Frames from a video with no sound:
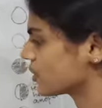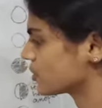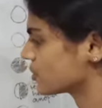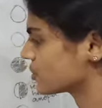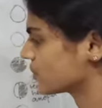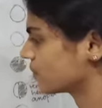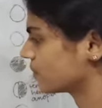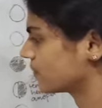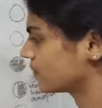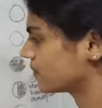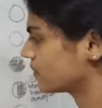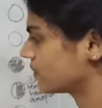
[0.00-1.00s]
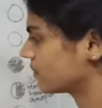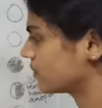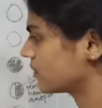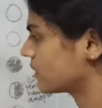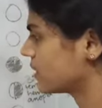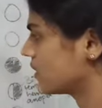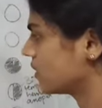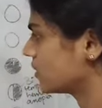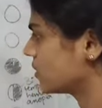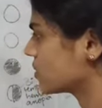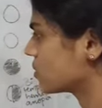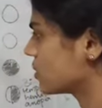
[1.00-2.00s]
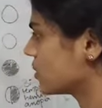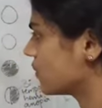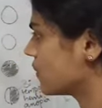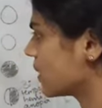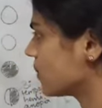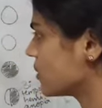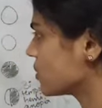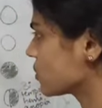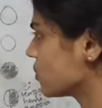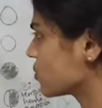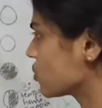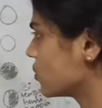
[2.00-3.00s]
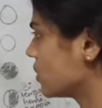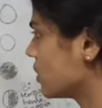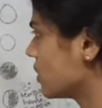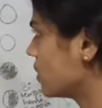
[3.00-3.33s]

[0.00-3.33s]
also. This nerve fibers goes to the